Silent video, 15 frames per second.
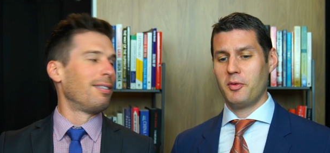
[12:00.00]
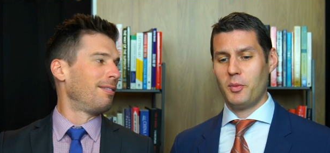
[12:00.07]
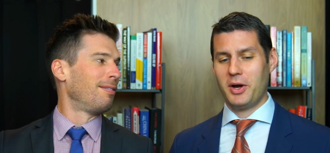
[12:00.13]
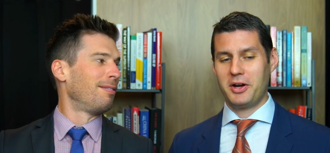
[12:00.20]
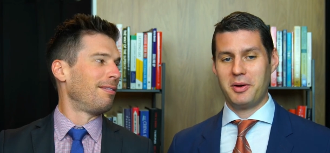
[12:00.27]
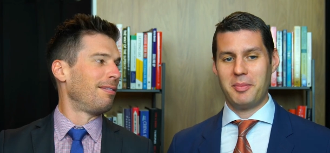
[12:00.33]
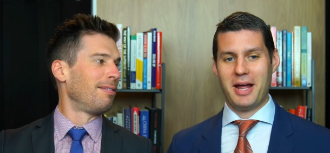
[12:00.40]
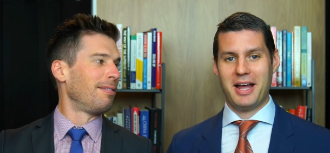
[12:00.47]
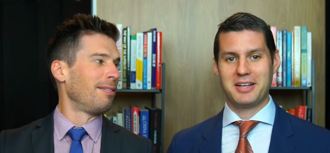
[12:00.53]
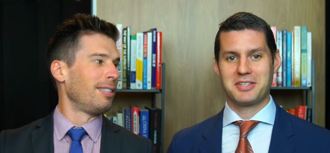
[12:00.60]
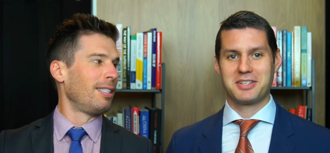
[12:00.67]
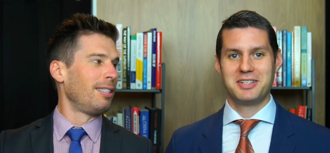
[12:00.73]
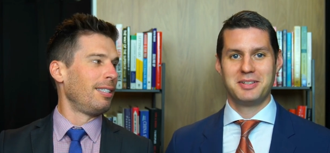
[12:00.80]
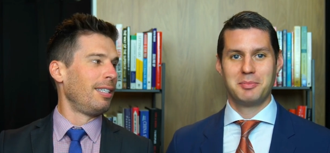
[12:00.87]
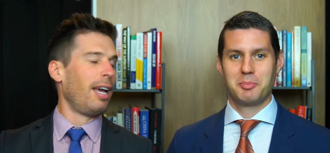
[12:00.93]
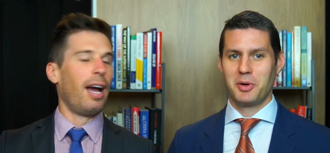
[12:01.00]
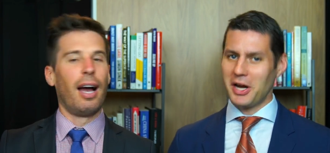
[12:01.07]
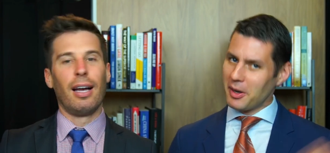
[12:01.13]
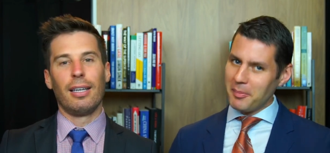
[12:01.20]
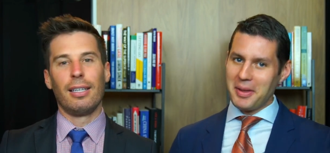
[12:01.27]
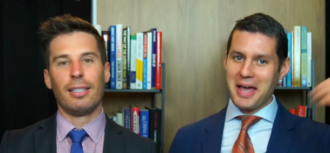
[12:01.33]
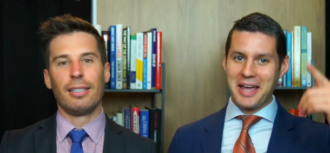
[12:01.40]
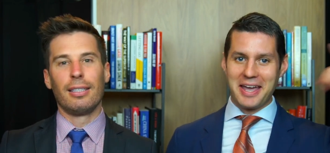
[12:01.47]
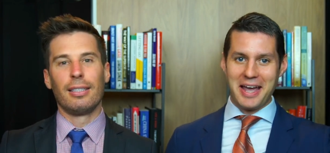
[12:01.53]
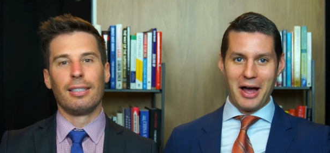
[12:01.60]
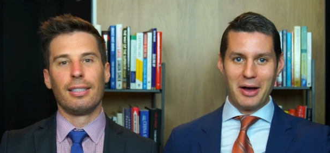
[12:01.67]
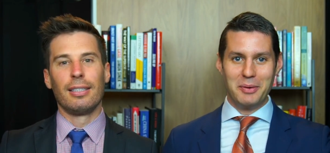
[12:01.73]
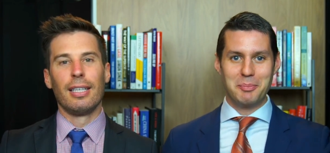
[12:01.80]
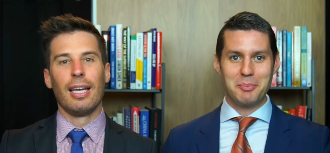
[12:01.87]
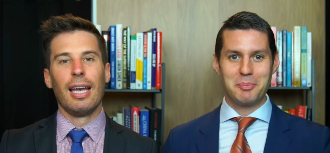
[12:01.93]
Speaker 1: wear your mask. Yeah. Bring them back
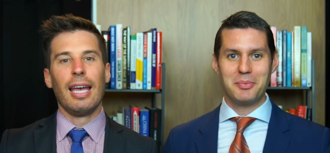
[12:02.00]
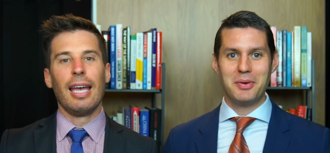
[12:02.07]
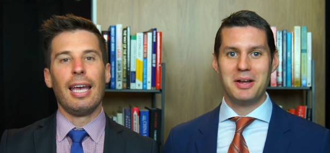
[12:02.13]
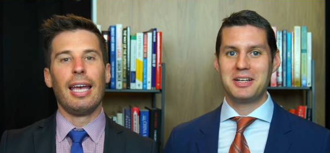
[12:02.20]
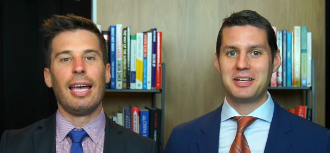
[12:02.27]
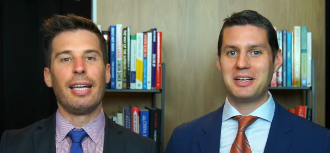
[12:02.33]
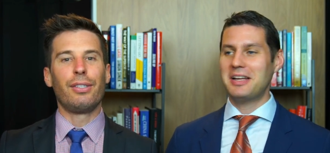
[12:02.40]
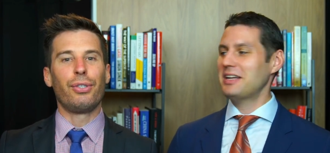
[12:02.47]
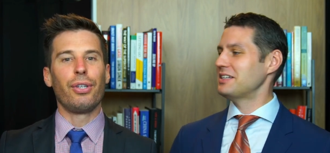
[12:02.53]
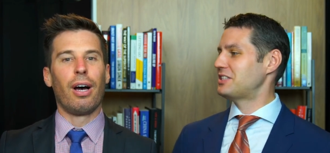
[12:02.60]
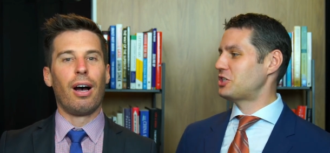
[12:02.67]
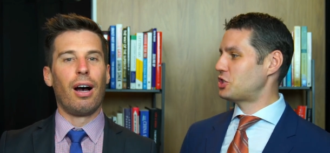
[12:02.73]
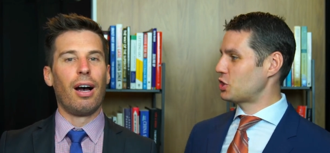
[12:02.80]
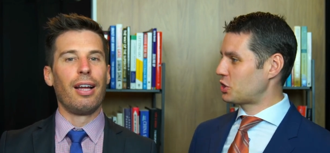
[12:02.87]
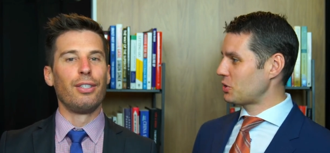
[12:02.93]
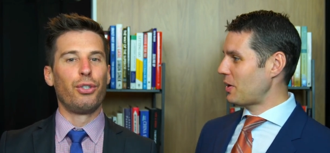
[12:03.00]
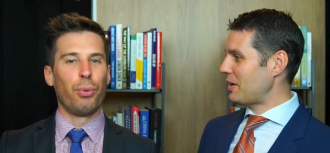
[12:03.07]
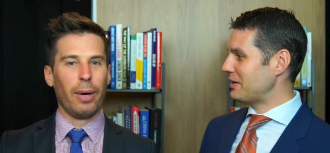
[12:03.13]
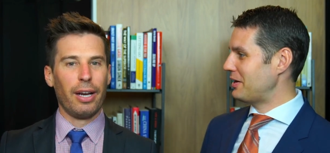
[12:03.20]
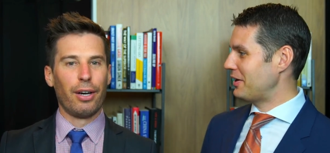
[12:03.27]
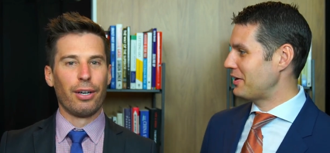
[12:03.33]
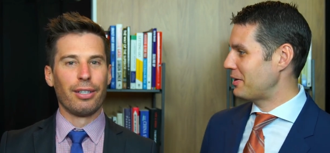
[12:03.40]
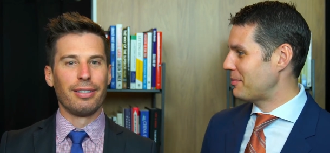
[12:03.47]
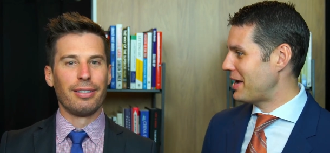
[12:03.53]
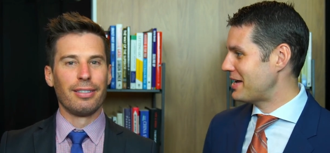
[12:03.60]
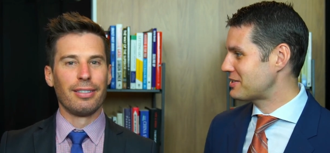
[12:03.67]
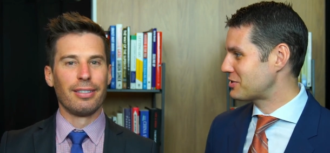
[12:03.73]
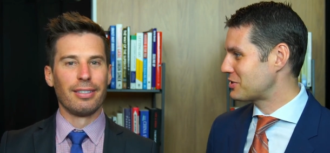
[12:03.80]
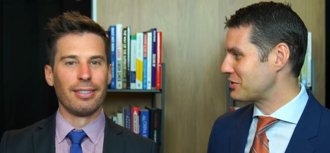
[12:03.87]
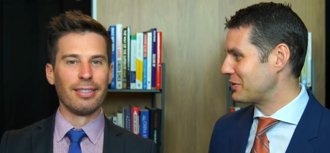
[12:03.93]
out.
Speaker 2: It's Did on you throw out all your
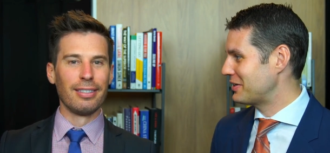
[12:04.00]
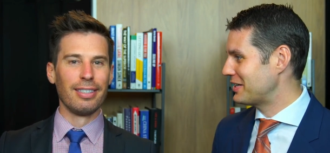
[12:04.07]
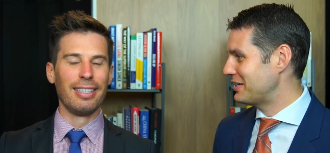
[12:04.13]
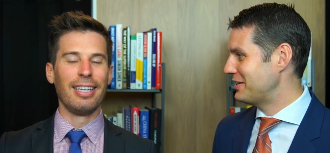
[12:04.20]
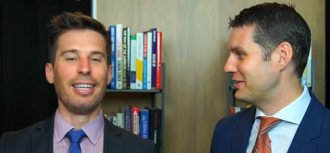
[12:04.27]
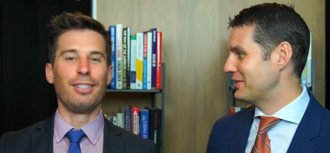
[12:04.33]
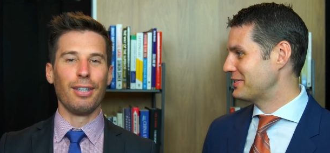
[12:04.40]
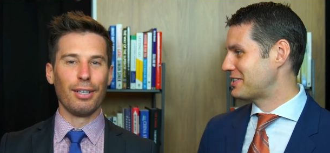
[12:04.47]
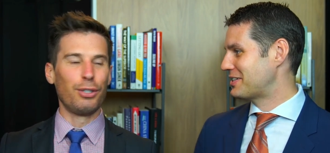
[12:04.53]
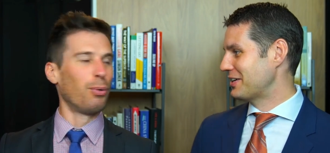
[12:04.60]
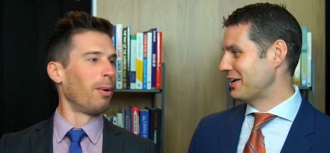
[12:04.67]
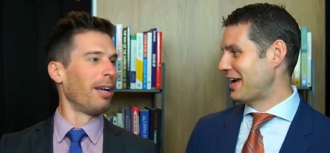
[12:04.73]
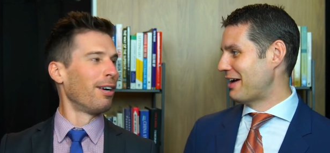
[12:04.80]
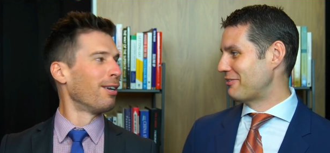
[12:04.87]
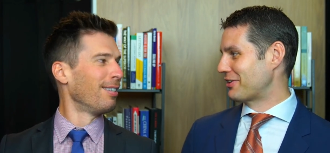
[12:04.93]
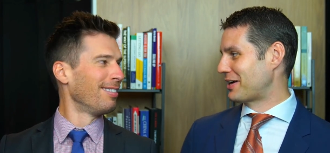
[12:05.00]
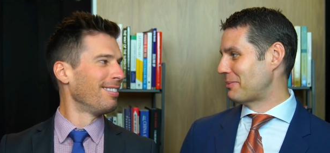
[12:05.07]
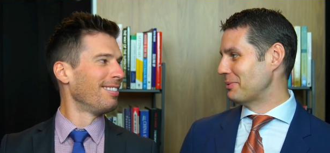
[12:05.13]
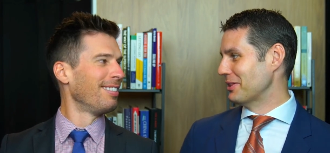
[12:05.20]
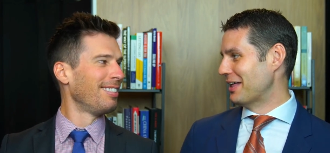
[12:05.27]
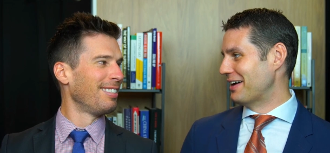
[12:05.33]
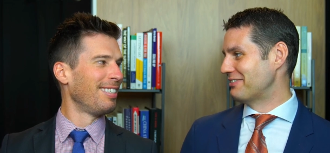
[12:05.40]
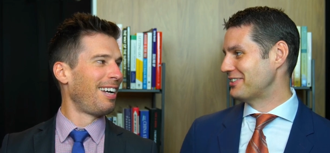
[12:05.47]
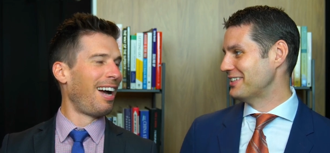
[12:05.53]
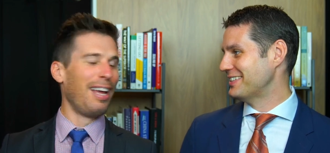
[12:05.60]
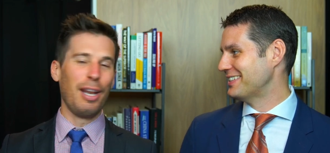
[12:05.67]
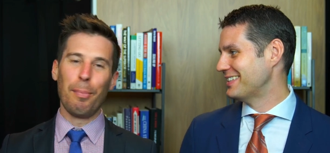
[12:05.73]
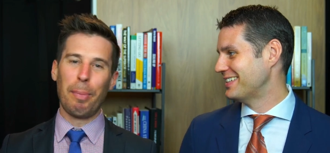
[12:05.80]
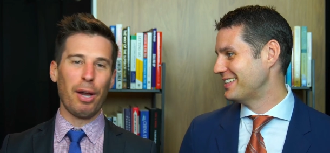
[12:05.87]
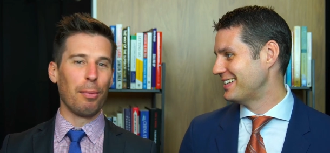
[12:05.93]
Speaker 1: masks, or do you it's still have a
Speaker 2: couple left?
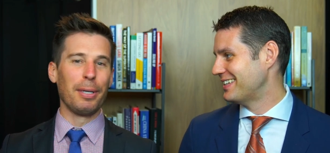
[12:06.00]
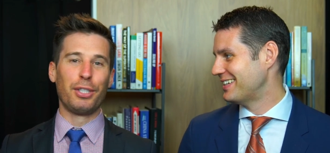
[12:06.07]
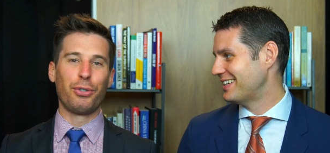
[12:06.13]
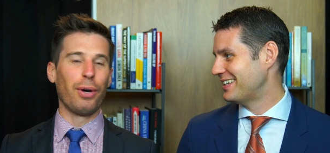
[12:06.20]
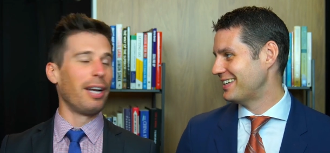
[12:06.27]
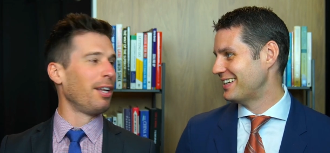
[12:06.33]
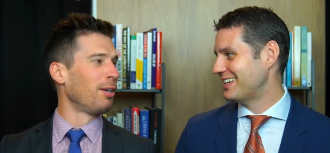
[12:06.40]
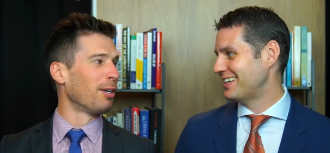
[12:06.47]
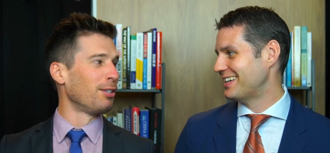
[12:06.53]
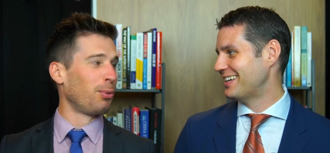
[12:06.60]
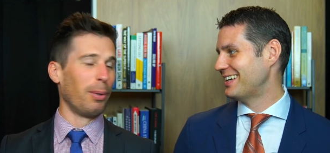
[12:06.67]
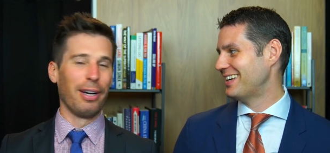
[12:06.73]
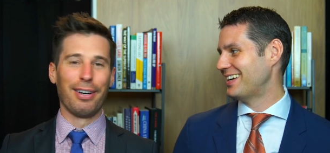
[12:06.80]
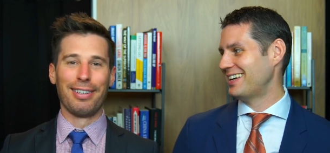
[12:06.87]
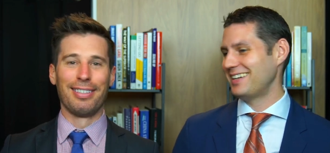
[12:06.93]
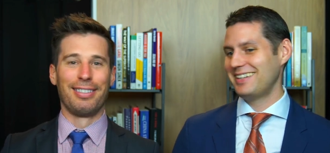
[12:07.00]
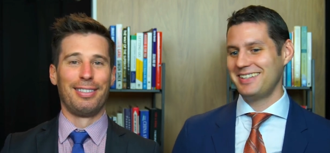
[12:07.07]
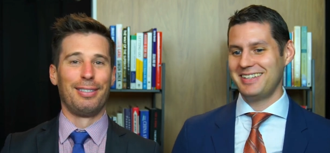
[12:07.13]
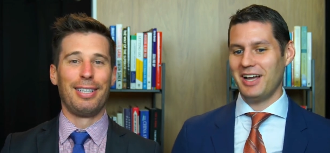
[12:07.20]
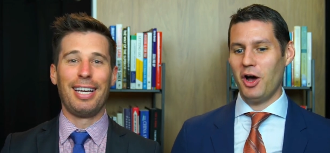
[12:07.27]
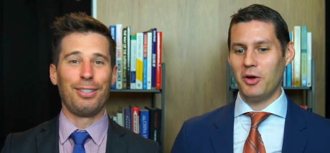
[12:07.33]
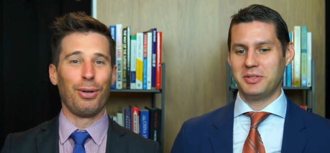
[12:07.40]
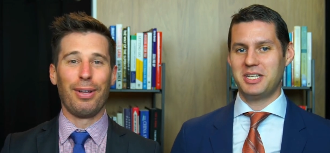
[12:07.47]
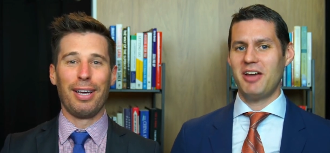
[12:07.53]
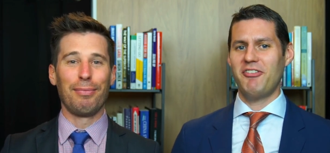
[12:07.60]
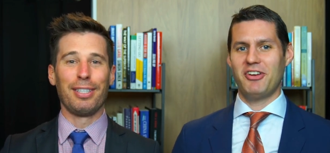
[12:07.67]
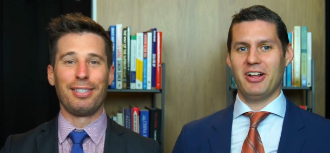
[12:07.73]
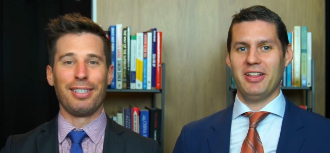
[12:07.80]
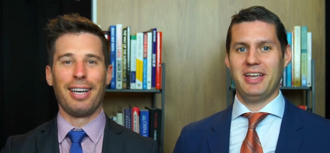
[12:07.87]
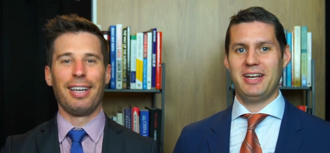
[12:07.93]
It better be trending on Twitter. That's oh, all
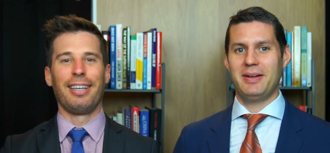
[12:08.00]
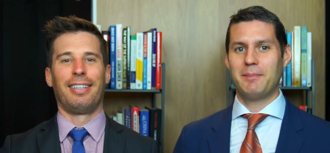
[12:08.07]
definitely. I have to say.